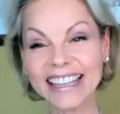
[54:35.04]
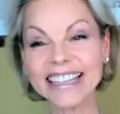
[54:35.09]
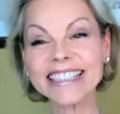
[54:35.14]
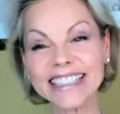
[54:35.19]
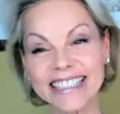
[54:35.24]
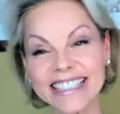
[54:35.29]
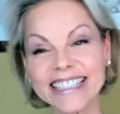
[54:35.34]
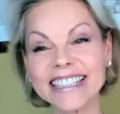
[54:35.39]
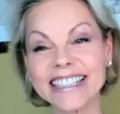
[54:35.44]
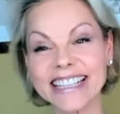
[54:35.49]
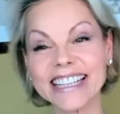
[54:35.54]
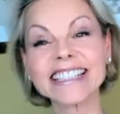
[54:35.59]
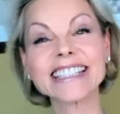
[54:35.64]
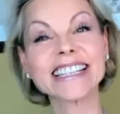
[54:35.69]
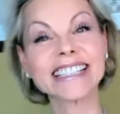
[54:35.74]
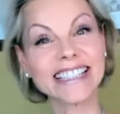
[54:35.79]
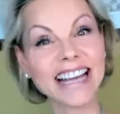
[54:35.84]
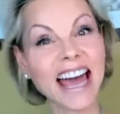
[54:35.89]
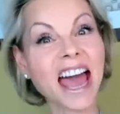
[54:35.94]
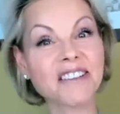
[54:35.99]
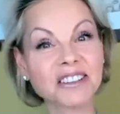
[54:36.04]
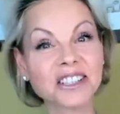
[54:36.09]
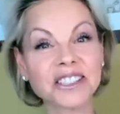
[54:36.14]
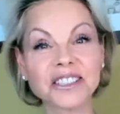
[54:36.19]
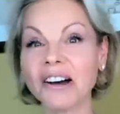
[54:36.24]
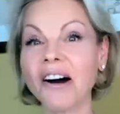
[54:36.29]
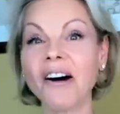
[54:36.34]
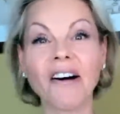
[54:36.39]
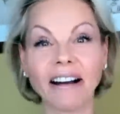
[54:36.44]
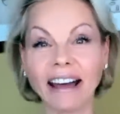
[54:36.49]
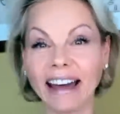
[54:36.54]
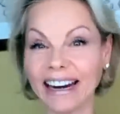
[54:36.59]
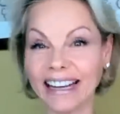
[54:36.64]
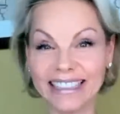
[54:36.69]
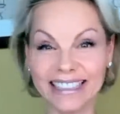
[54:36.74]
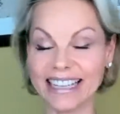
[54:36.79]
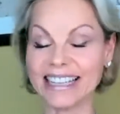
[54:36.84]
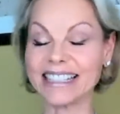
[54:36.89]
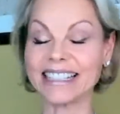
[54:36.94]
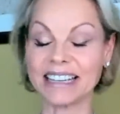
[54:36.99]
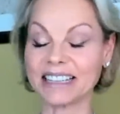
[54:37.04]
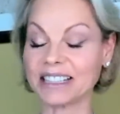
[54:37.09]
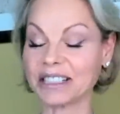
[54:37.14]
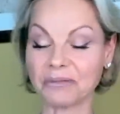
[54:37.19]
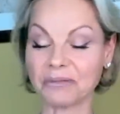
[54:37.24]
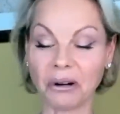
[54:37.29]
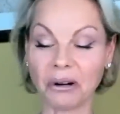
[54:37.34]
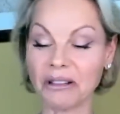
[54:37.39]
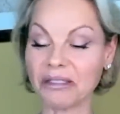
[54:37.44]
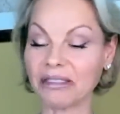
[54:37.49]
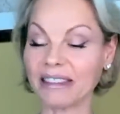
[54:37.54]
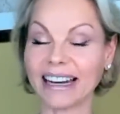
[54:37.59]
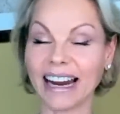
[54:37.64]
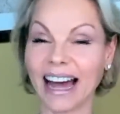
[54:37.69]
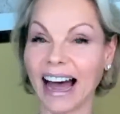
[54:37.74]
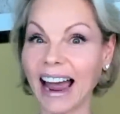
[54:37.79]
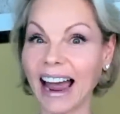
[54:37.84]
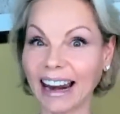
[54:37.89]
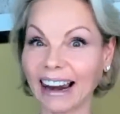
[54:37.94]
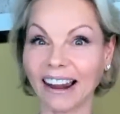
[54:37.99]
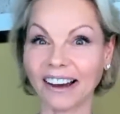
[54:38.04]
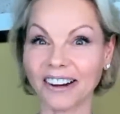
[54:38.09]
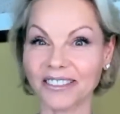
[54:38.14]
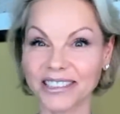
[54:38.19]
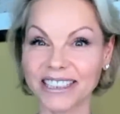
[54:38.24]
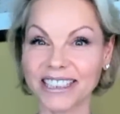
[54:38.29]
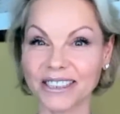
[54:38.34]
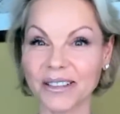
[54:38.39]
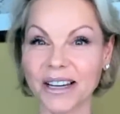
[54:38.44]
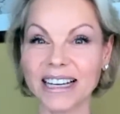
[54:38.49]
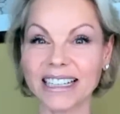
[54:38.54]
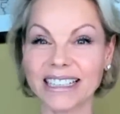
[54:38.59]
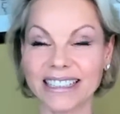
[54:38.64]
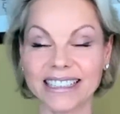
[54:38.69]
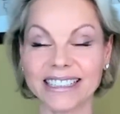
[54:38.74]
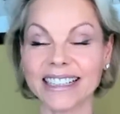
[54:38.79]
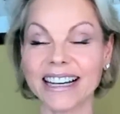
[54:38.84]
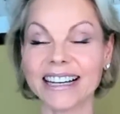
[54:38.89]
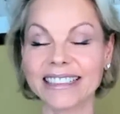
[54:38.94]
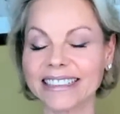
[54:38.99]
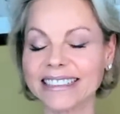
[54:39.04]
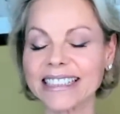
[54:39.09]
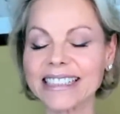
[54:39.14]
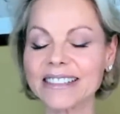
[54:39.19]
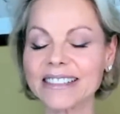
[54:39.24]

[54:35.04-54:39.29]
this is a heavy song. And it's one that I loved as well as a child.